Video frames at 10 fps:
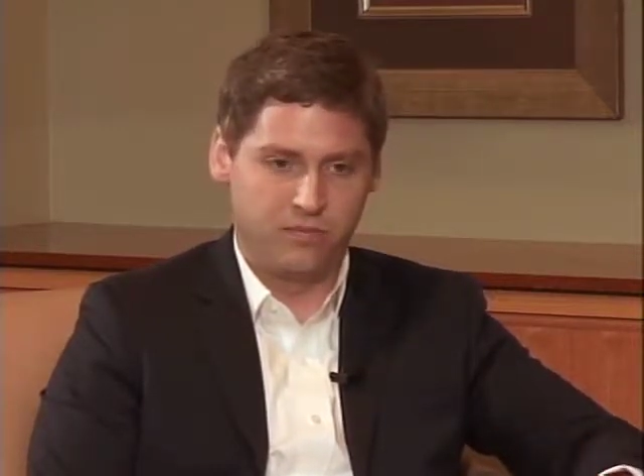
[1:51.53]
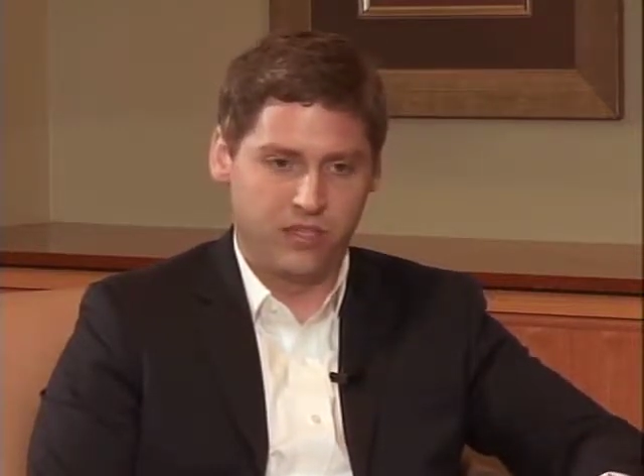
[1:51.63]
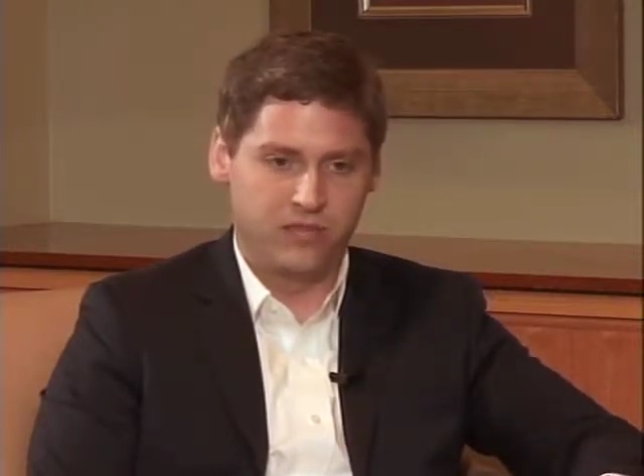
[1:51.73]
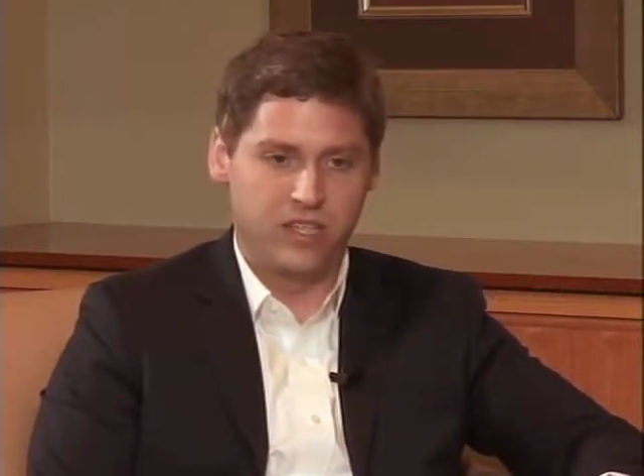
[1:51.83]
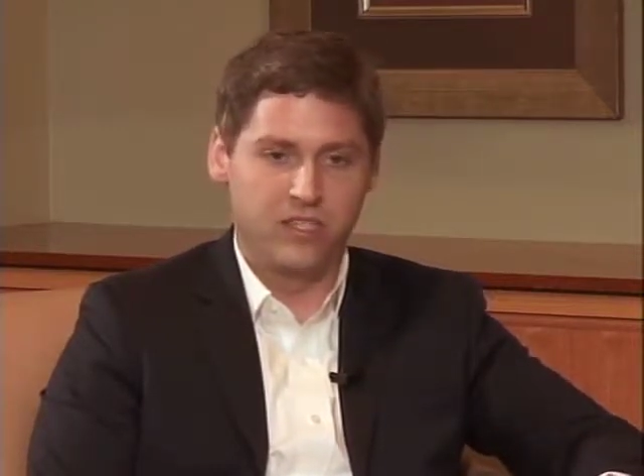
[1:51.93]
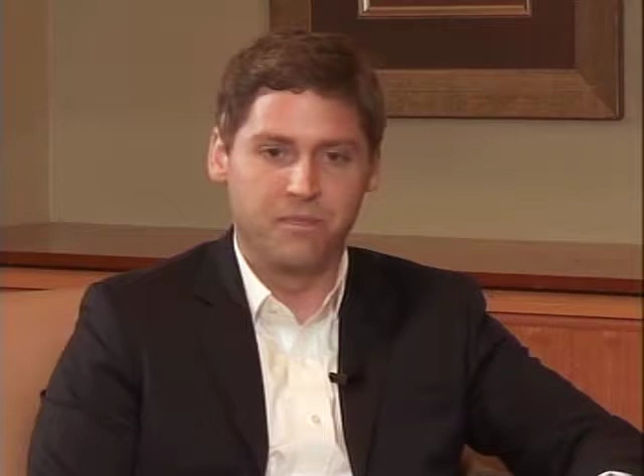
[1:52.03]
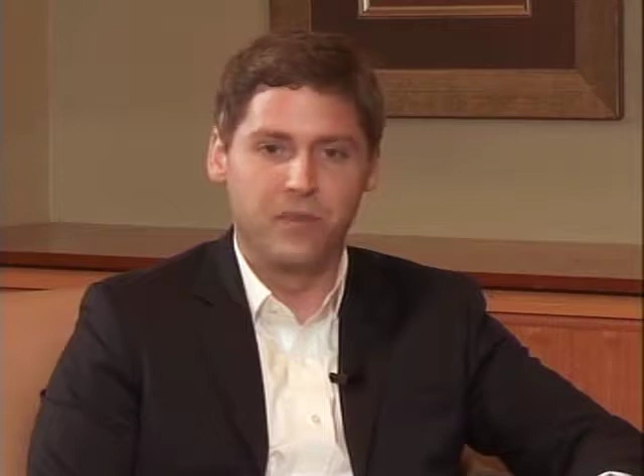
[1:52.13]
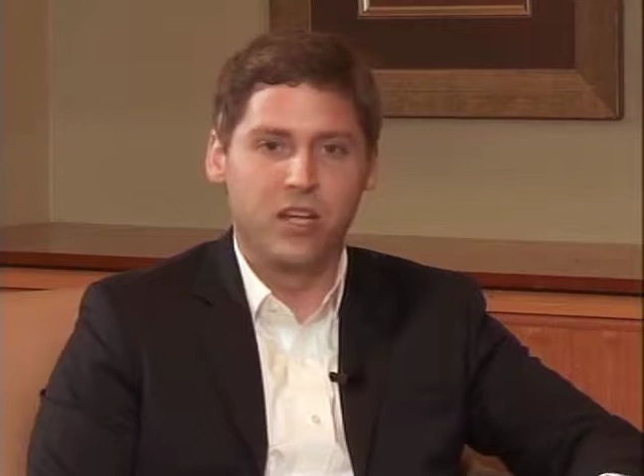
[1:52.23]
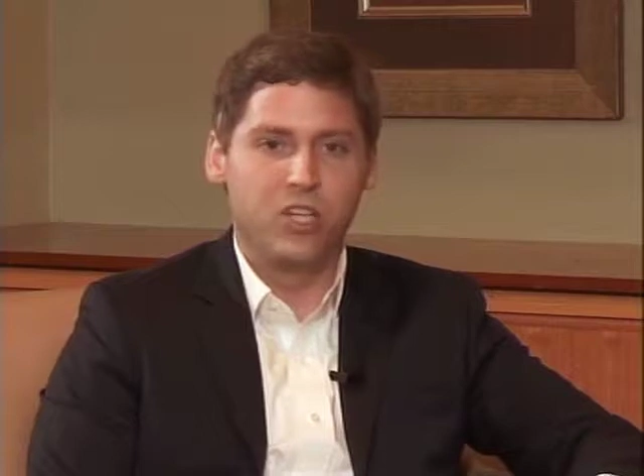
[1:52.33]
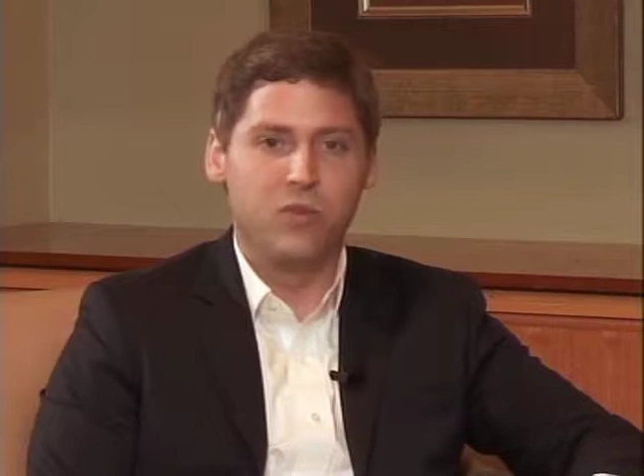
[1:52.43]
Pennsylvania,
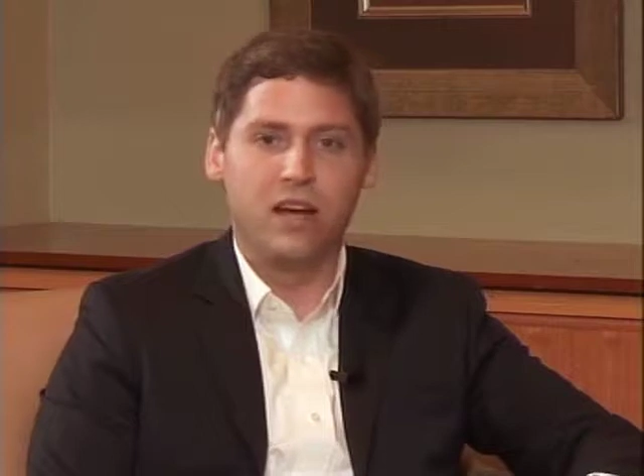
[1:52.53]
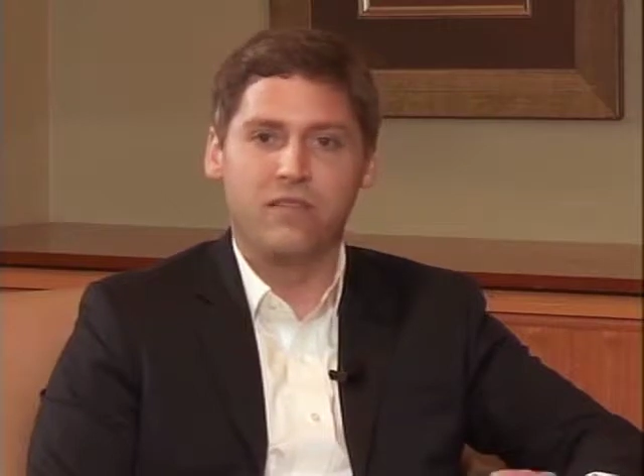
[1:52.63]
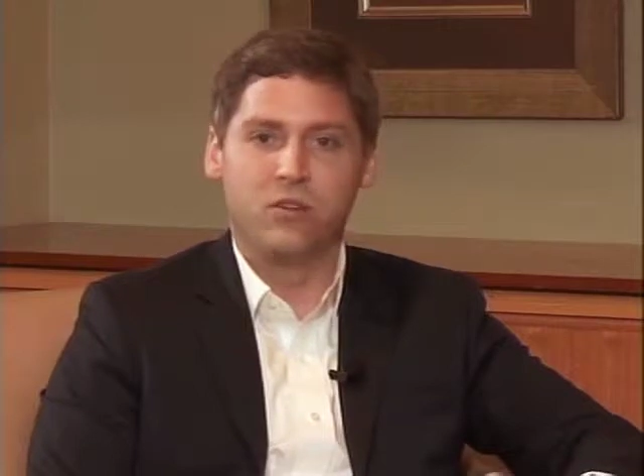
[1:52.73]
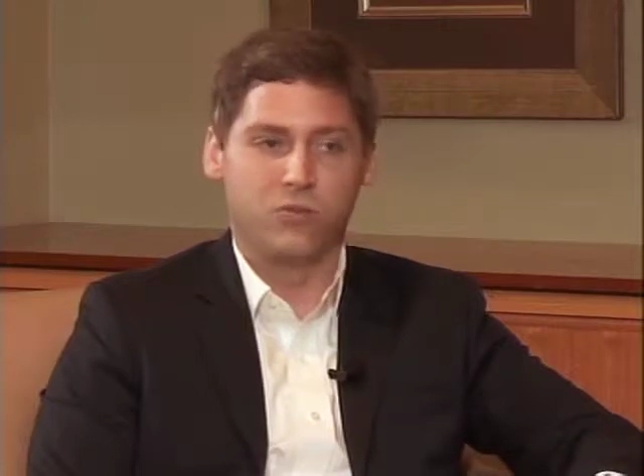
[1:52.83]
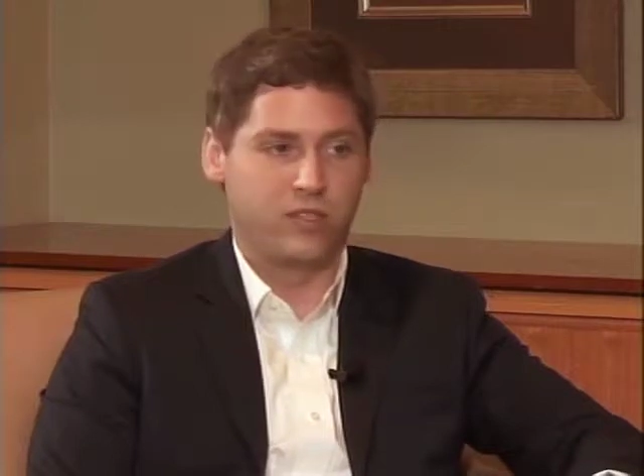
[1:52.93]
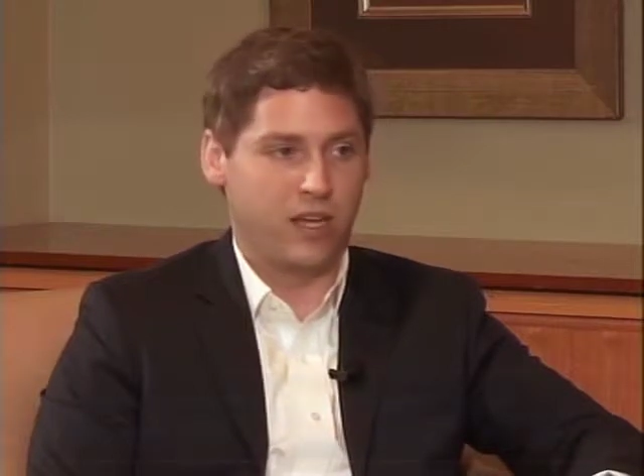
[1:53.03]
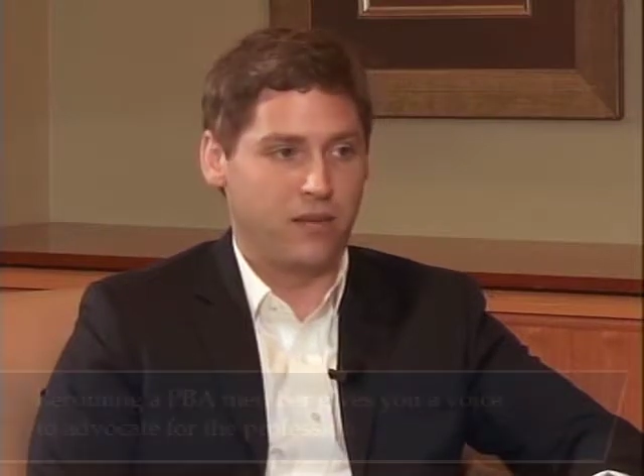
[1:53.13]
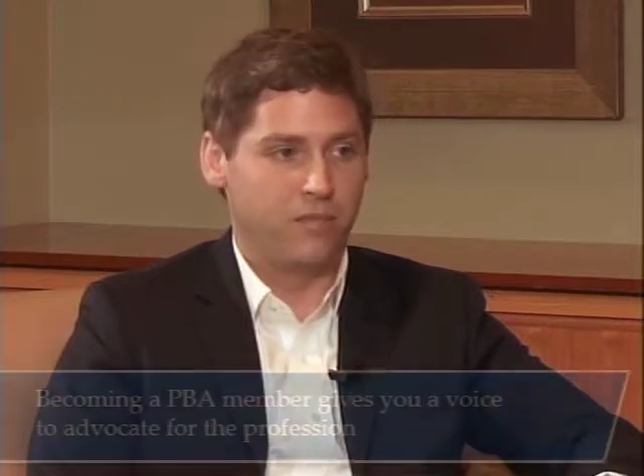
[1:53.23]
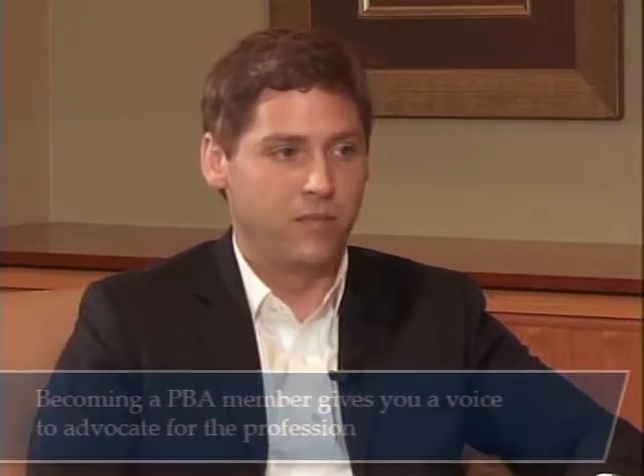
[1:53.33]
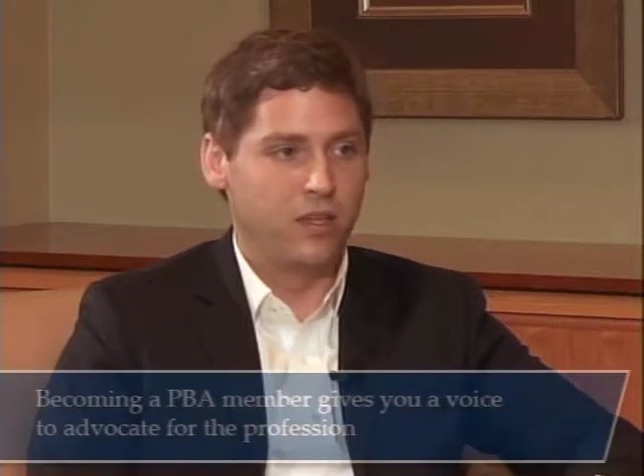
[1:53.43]
you have no say.